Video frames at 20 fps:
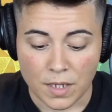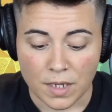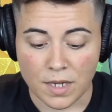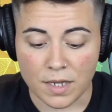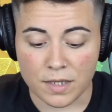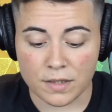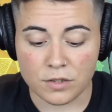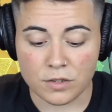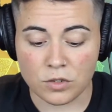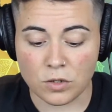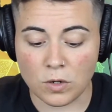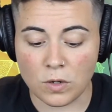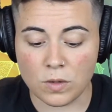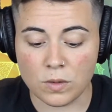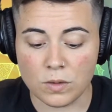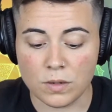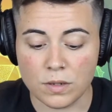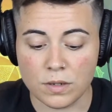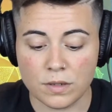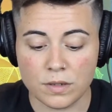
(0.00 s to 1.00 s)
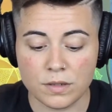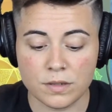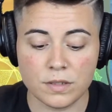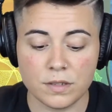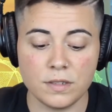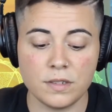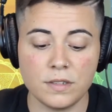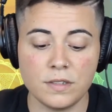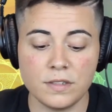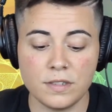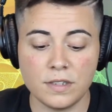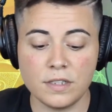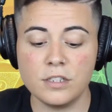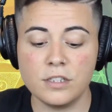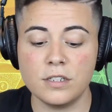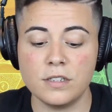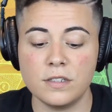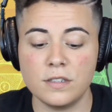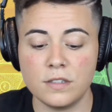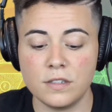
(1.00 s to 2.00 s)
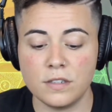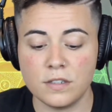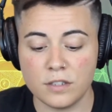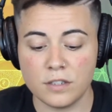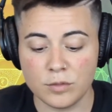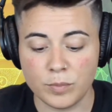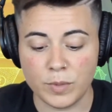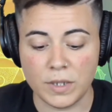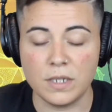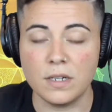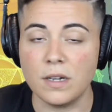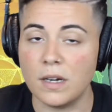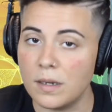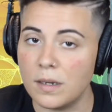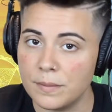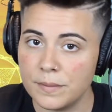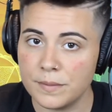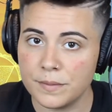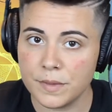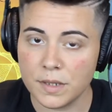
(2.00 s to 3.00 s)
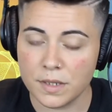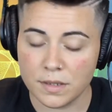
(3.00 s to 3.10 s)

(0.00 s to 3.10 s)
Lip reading: And so the decision to speak up,